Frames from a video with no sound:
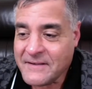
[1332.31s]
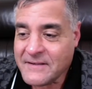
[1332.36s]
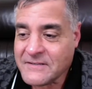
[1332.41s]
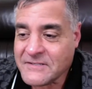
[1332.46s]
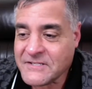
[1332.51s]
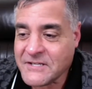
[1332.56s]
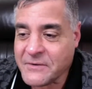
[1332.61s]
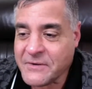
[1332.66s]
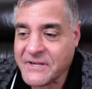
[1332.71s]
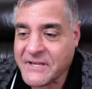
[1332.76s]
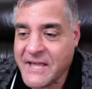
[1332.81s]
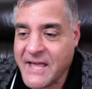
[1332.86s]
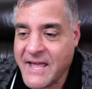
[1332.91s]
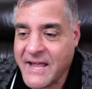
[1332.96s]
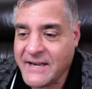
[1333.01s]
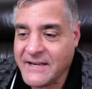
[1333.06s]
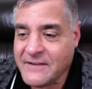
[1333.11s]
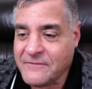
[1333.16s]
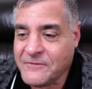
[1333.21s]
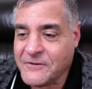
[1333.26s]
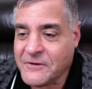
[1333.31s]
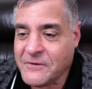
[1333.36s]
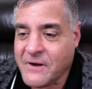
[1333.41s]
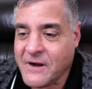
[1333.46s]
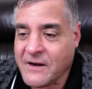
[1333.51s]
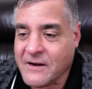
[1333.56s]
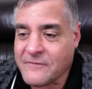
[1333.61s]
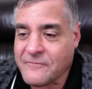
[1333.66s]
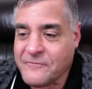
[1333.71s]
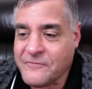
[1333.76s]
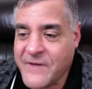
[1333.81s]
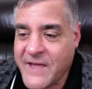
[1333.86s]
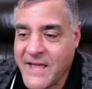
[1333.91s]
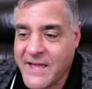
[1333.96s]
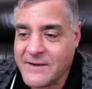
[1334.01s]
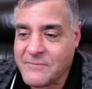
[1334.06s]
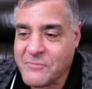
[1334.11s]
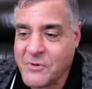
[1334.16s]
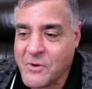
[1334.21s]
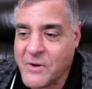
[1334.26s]
So again, if you are a
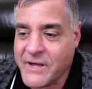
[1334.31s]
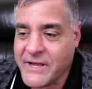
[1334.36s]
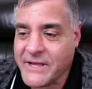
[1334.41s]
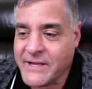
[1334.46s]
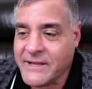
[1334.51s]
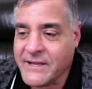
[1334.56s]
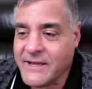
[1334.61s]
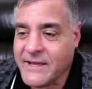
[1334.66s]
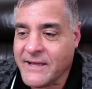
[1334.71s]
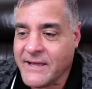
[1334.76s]
fanboy